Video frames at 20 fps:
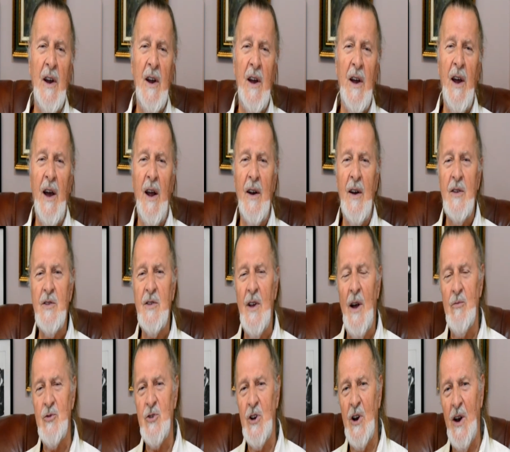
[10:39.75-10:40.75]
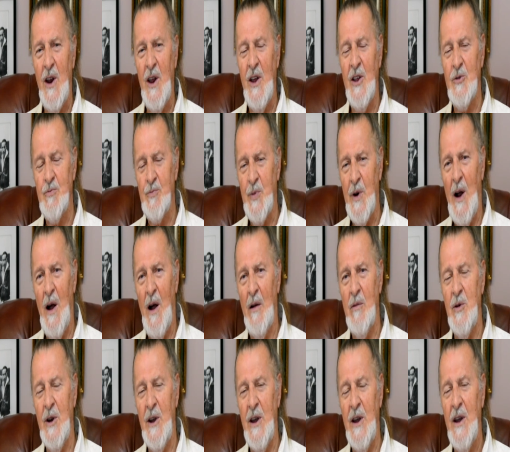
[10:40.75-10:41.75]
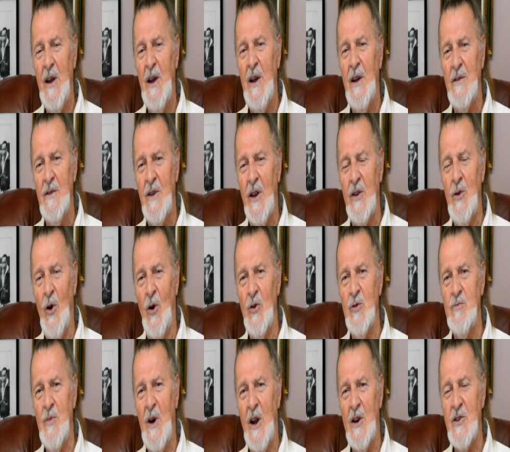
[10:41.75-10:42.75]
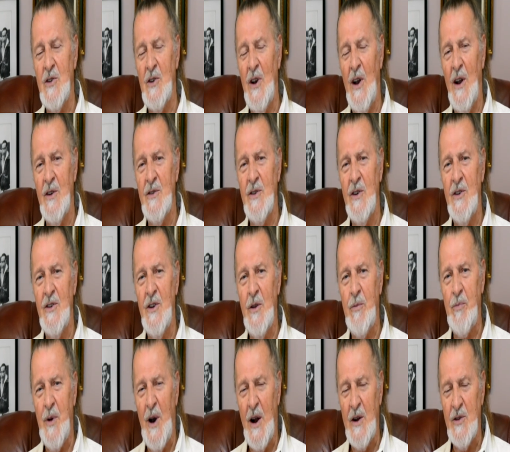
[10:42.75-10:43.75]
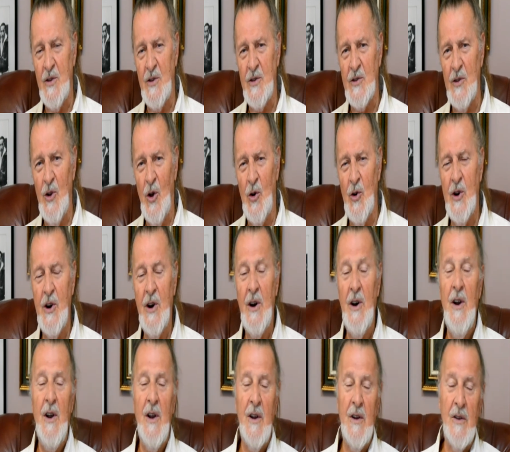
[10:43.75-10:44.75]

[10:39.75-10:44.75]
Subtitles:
and assumption is probably that those martial artists that practice longer,